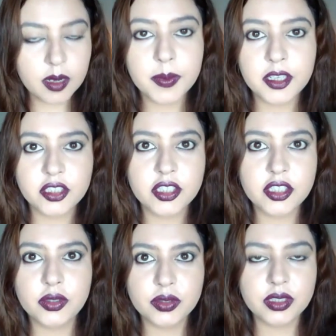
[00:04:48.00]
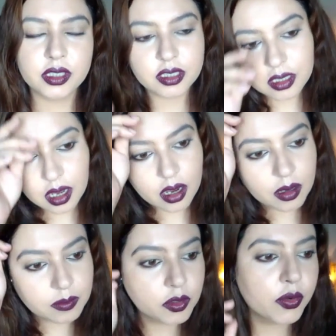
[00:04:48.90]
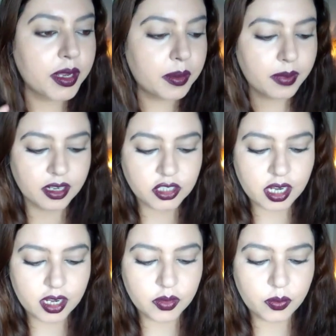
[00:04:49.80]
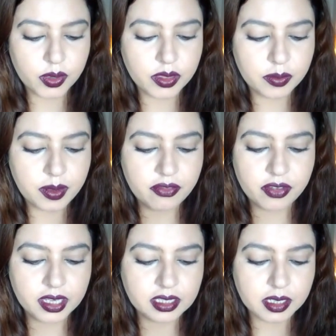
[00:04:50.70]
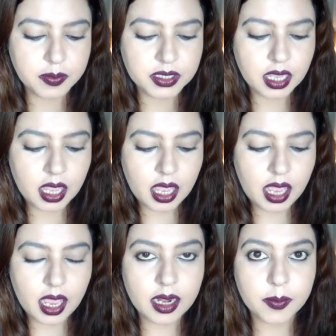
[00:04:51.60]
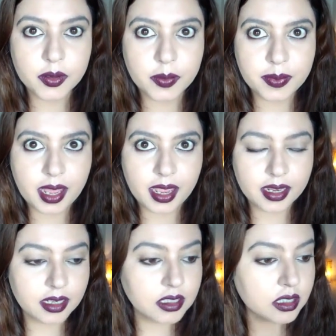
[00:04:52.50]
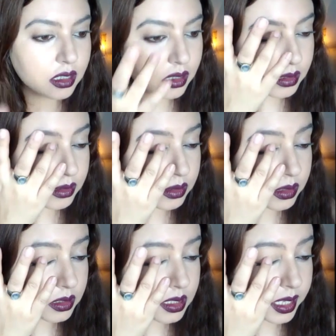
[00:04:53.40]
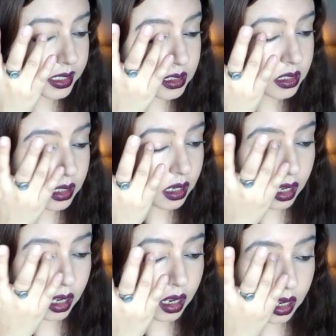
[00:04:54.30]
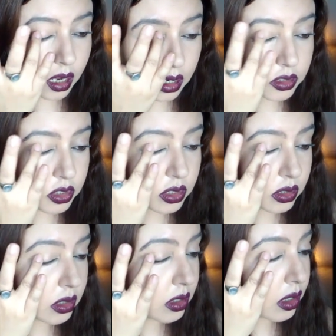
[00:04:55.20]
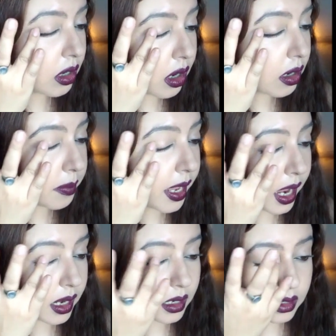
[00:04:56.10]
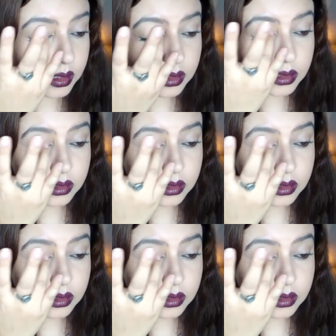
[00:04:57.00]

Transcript: I'm going to just use this cream eyeshadow with my fingertips, and I'm going to apply it in the center, just on my eyelid.